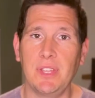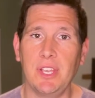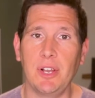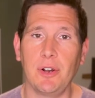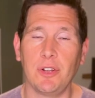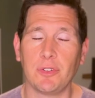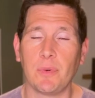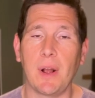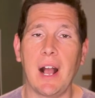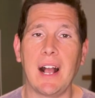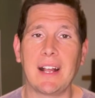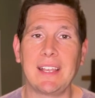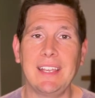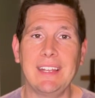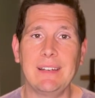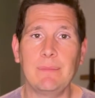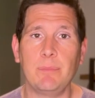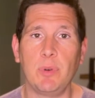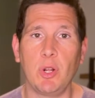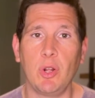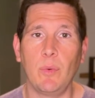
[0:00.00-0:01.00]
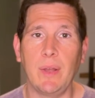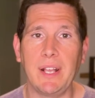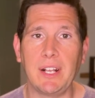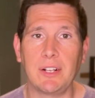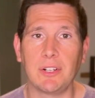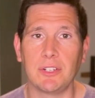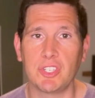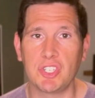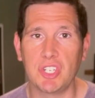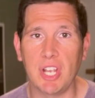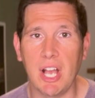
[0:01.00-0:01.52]
the old Rocky and
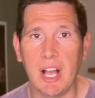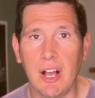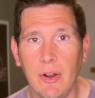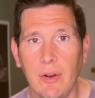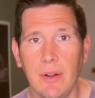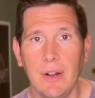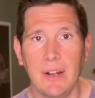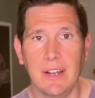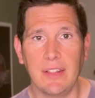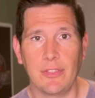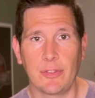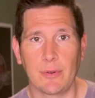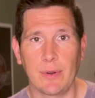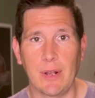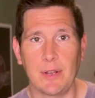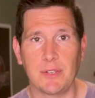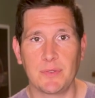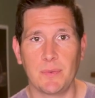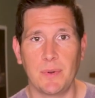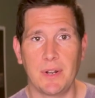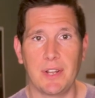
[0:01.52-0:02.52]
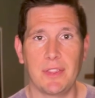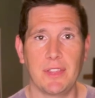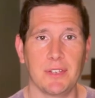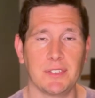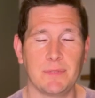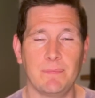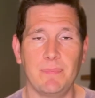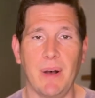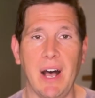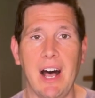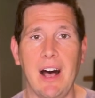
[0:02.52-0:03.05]
Bullwinkle show, and he throws one of
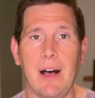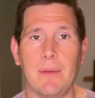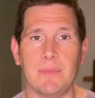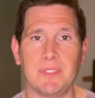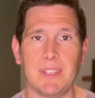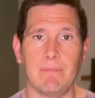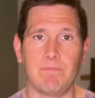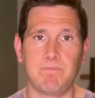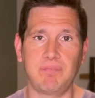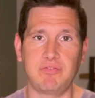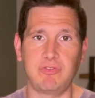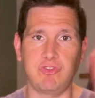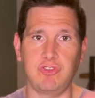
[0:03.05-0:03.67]
those bombs and